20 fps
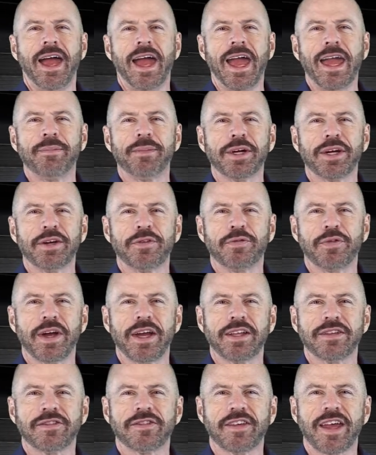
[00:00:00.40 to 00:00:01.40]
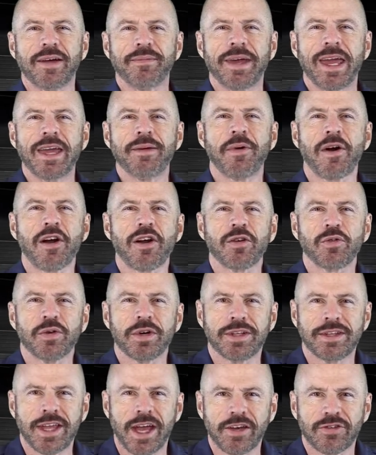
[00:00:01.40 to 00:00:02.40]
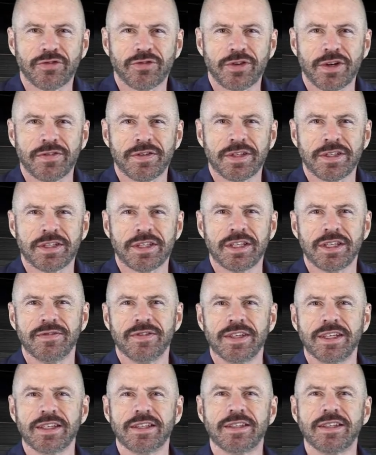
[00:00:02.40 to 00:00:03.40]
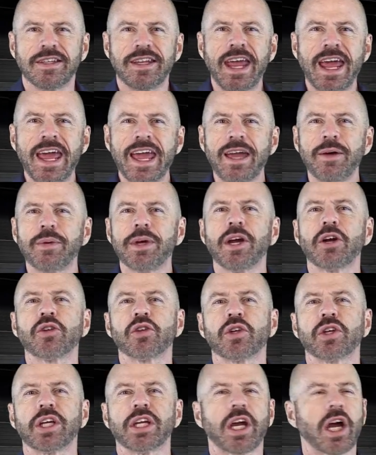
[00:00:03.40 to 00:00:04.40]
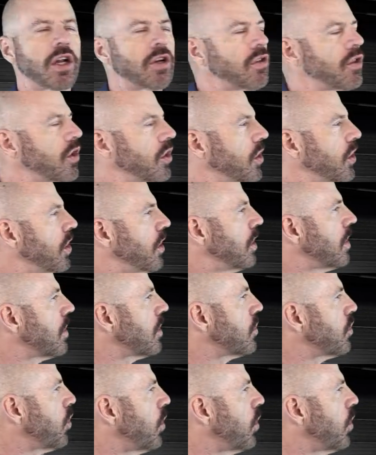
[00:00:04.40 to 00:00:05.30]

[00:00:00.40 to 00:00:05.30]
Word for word: Hey, my good friend, Sam Haymart with Test Driven TV. Today we are looking under the hood of the